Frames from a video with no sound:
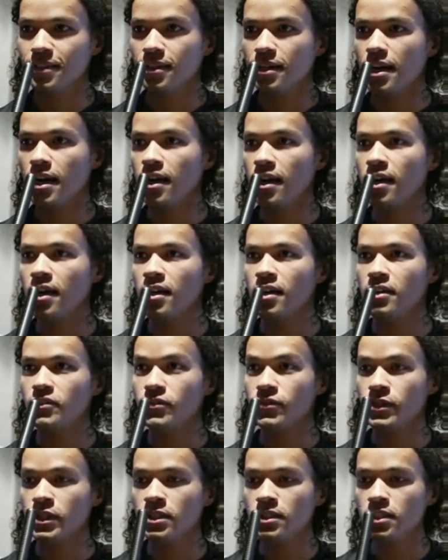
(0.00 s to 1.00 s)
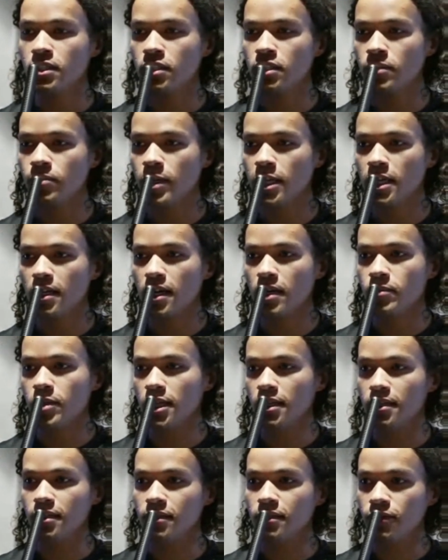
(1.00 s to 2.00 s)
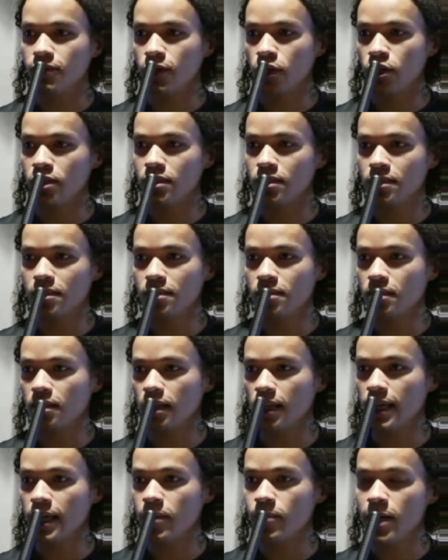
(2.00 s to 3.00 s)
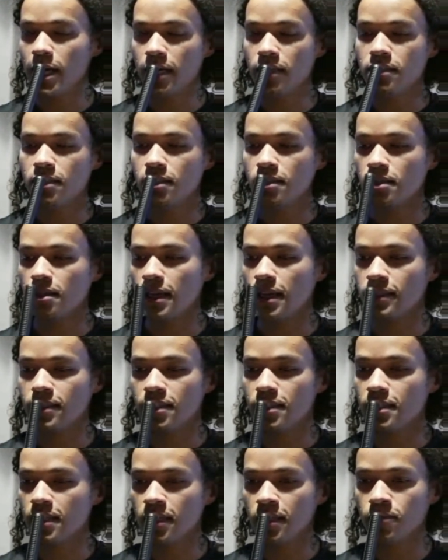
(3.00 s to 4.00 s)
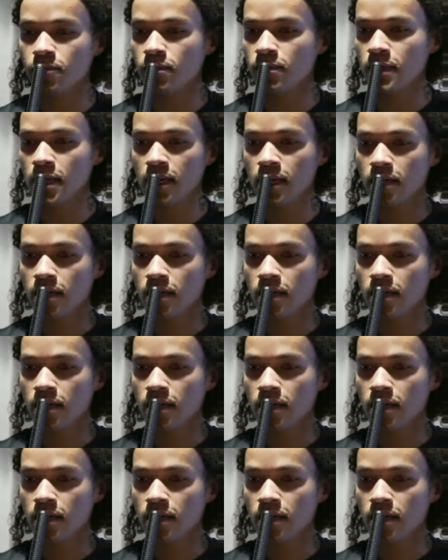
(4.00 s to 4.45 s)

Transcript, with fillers: Uh feeling good, man. I mean, first LAN match as a team.